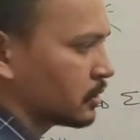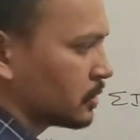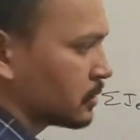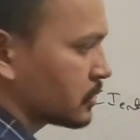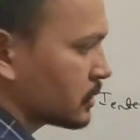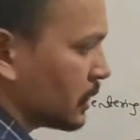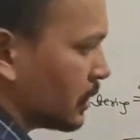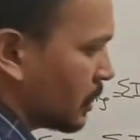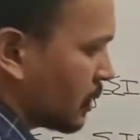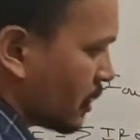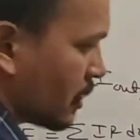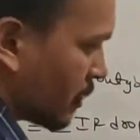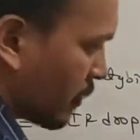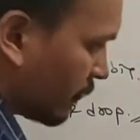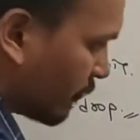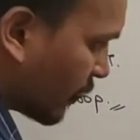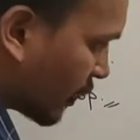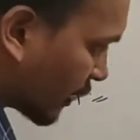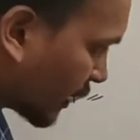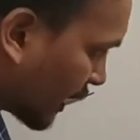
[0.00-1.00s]
See,
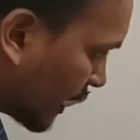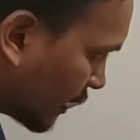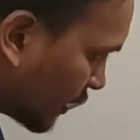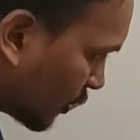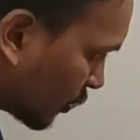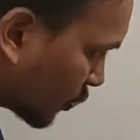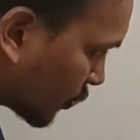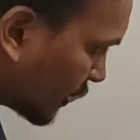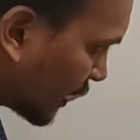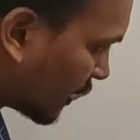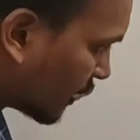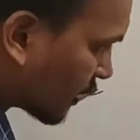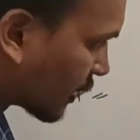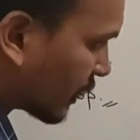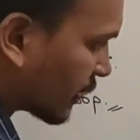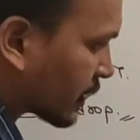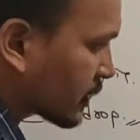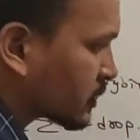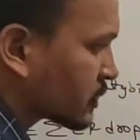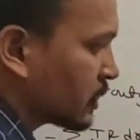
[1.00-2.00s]
for end-to-end
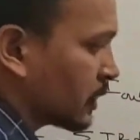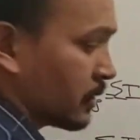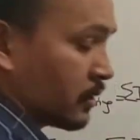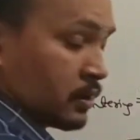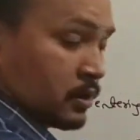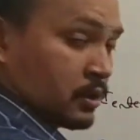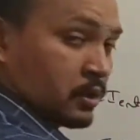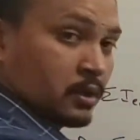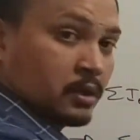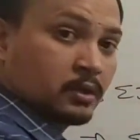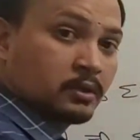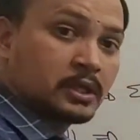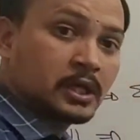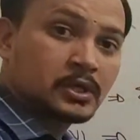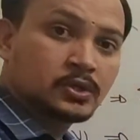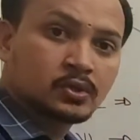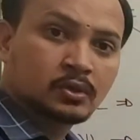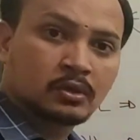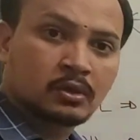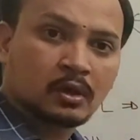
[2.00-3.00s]
connection, there
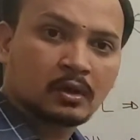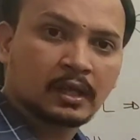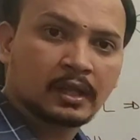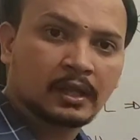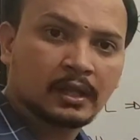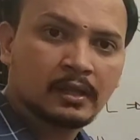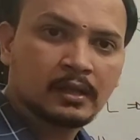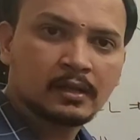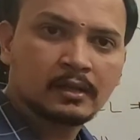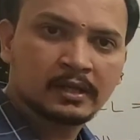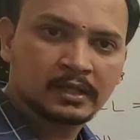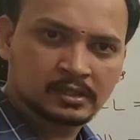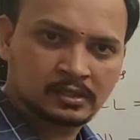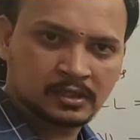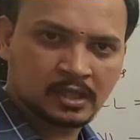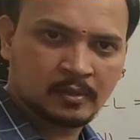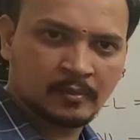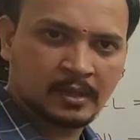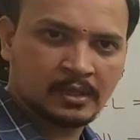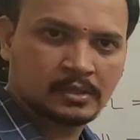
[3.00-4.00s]
should not any
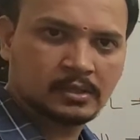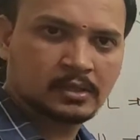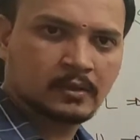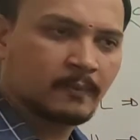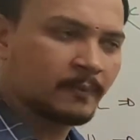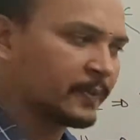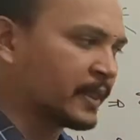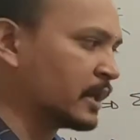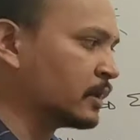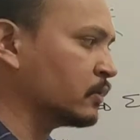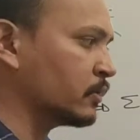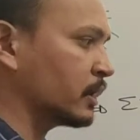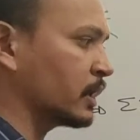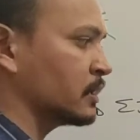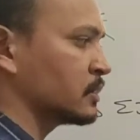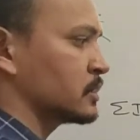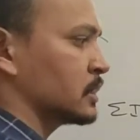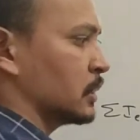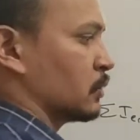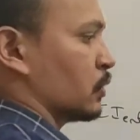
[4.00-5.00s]
disturbance. Then you
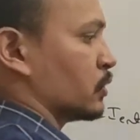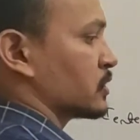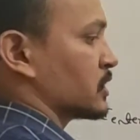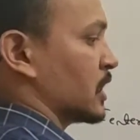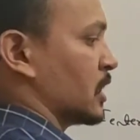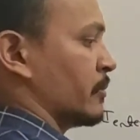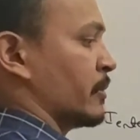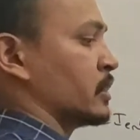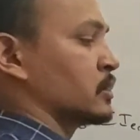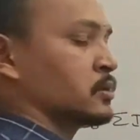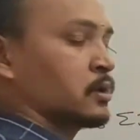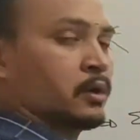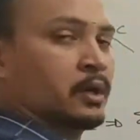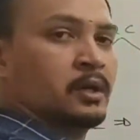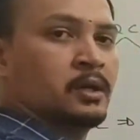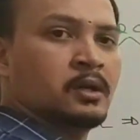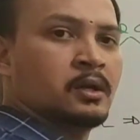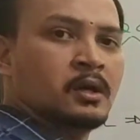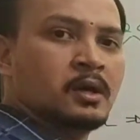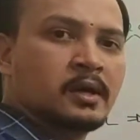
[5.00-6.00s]
can say those elements are
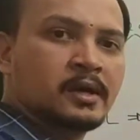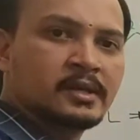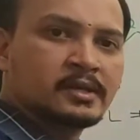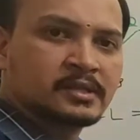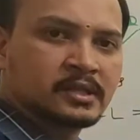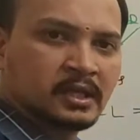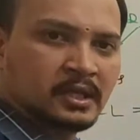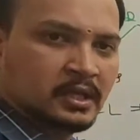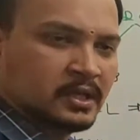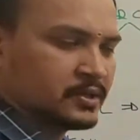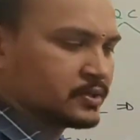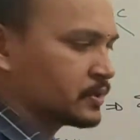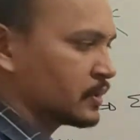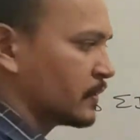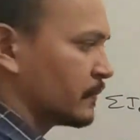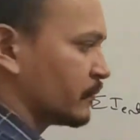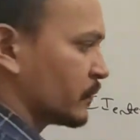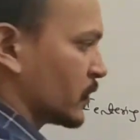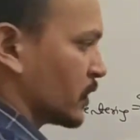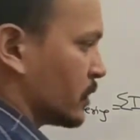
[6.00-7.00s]
in series.
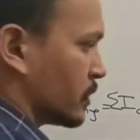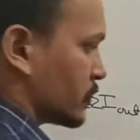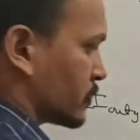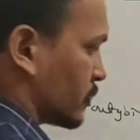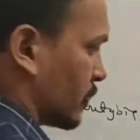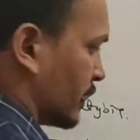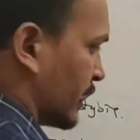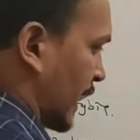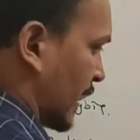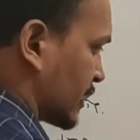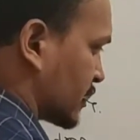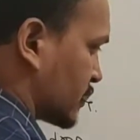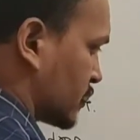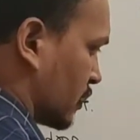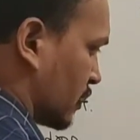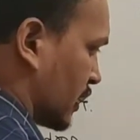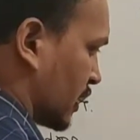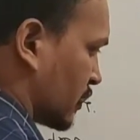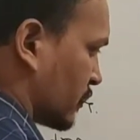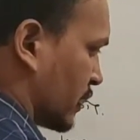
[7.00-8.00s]
So in actual
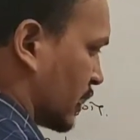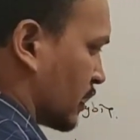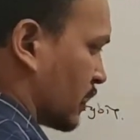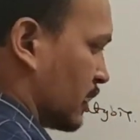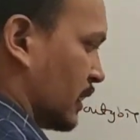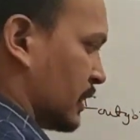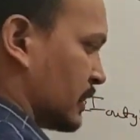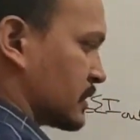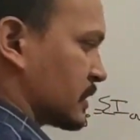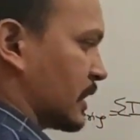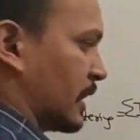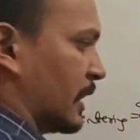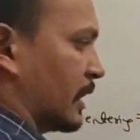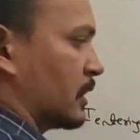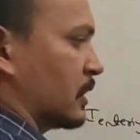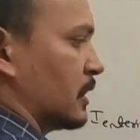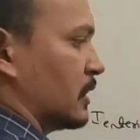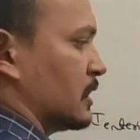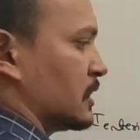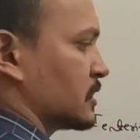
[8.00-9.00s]
network, it is
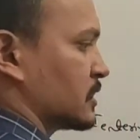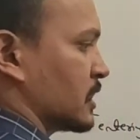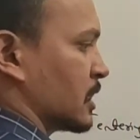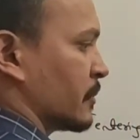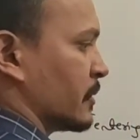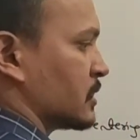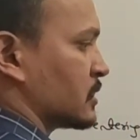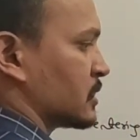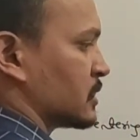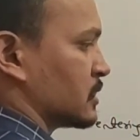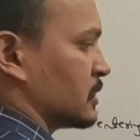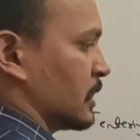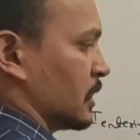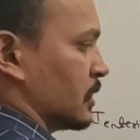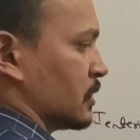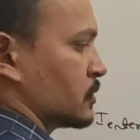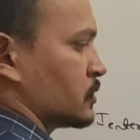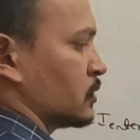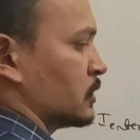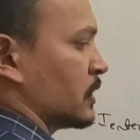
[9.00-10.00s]
connected. Disturbance is there.
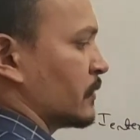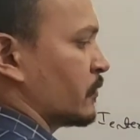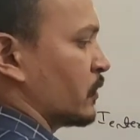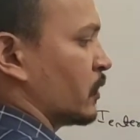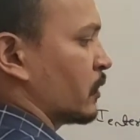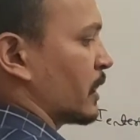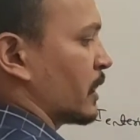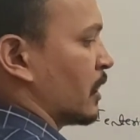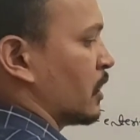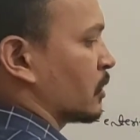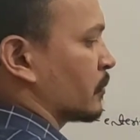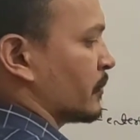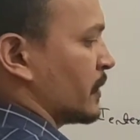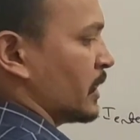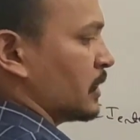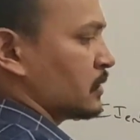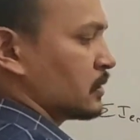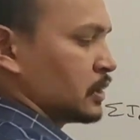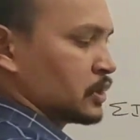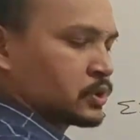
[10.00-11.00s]
So therefore, you cannot
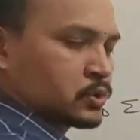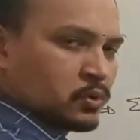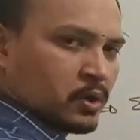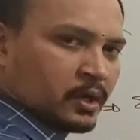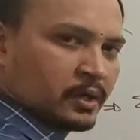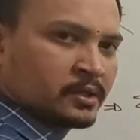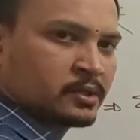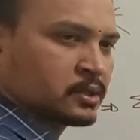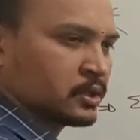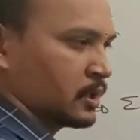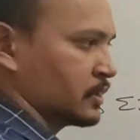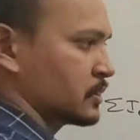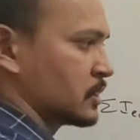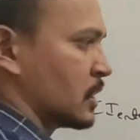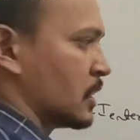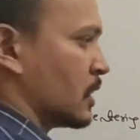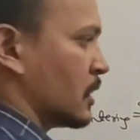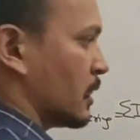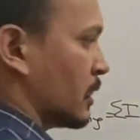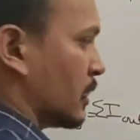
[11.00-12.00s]
make these 2 are in series.
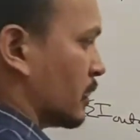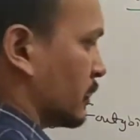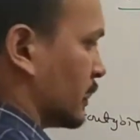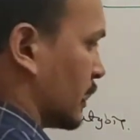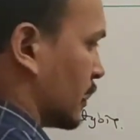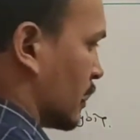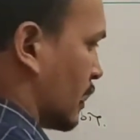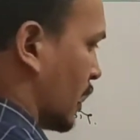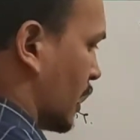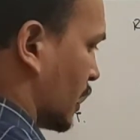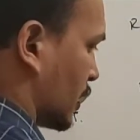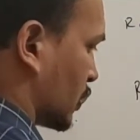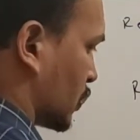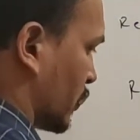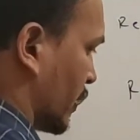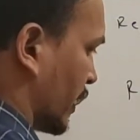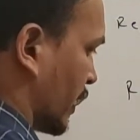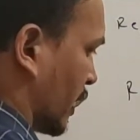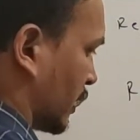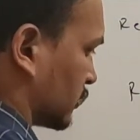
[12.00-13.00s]
Then
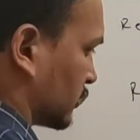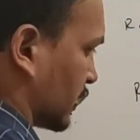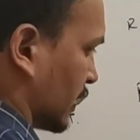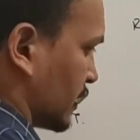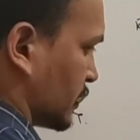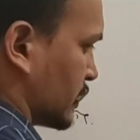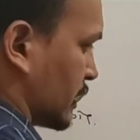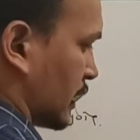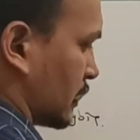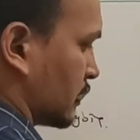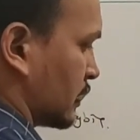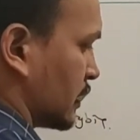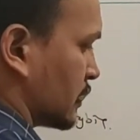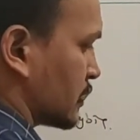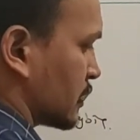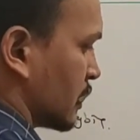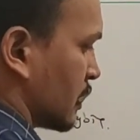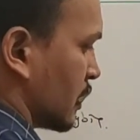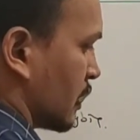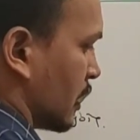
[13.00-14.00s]
R2 and R3. Check
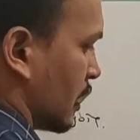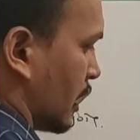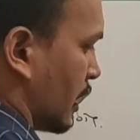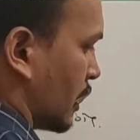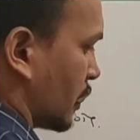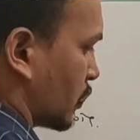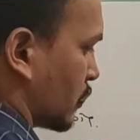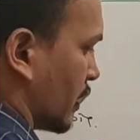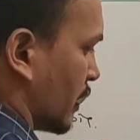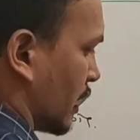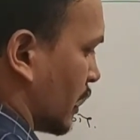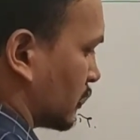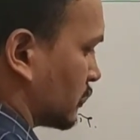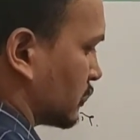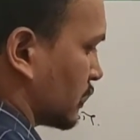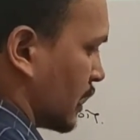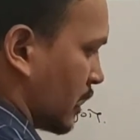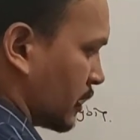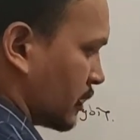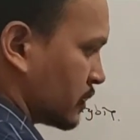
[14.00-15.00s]
this. R2 and
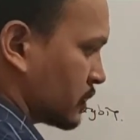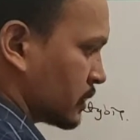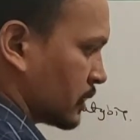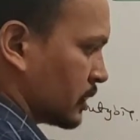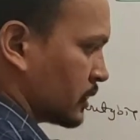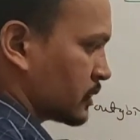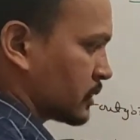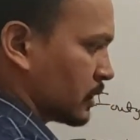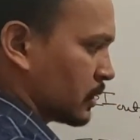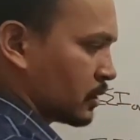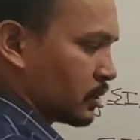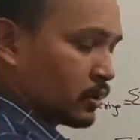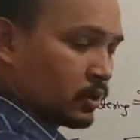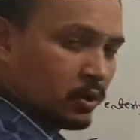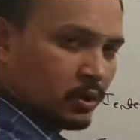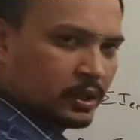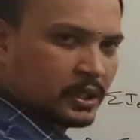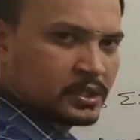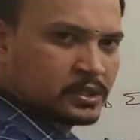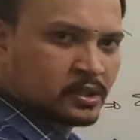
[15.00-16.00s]
R3 are in series?
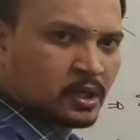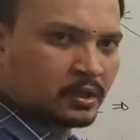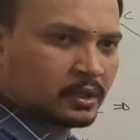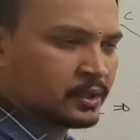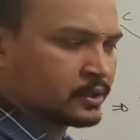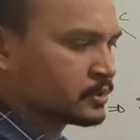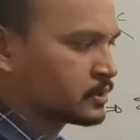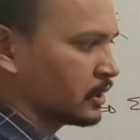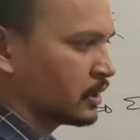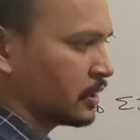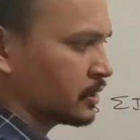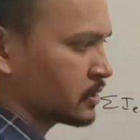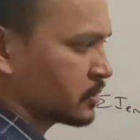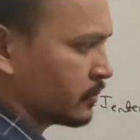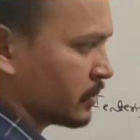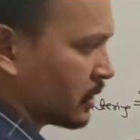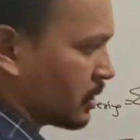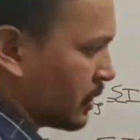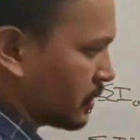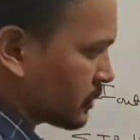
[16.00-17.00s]
No, it is not in series
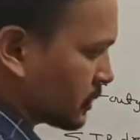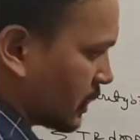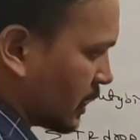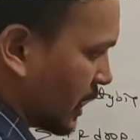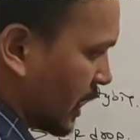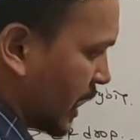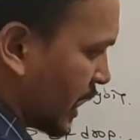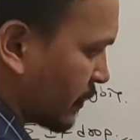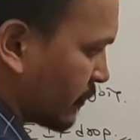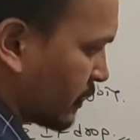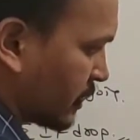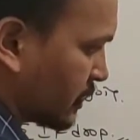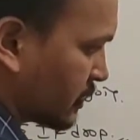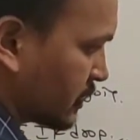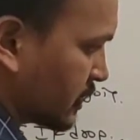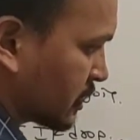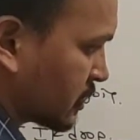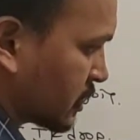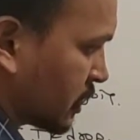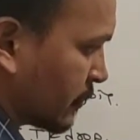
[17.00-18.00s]
because R1 is
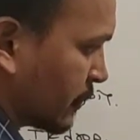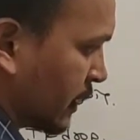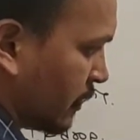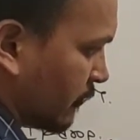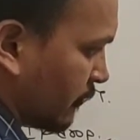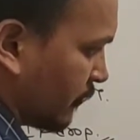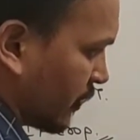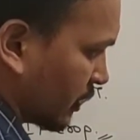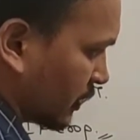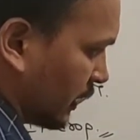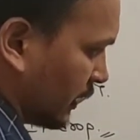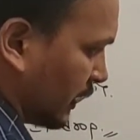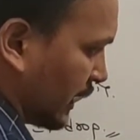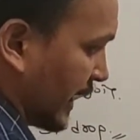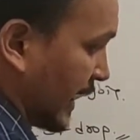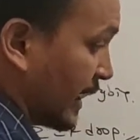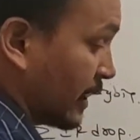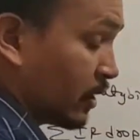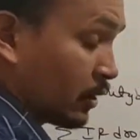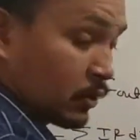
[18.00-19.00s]
disturbing for that
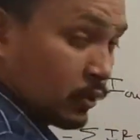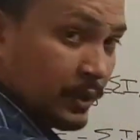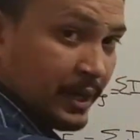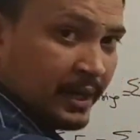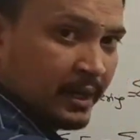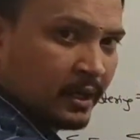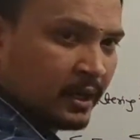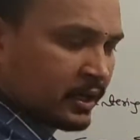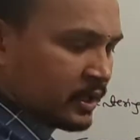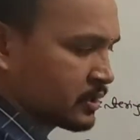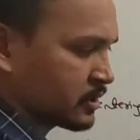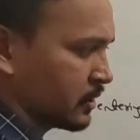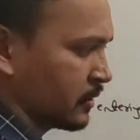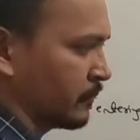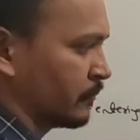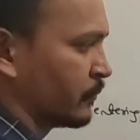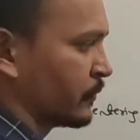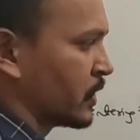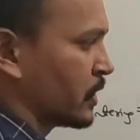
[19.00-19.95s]
end-to-end connection.